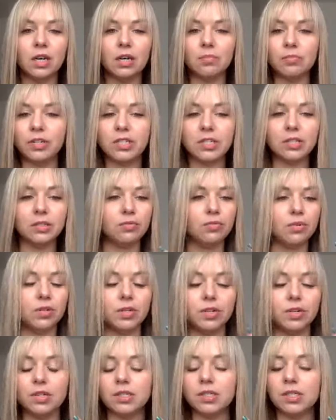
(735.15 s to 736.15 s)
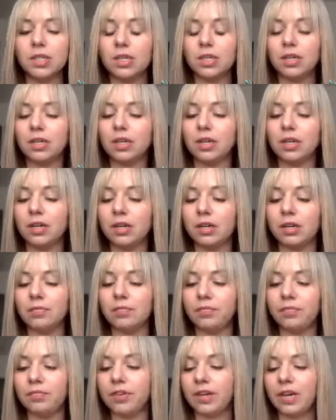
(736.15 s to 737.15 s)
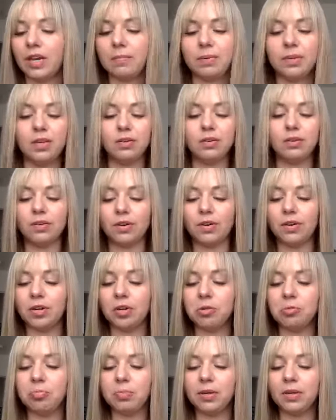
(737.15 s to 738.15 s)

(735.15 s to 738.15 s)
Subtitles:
recent orders, VIP group,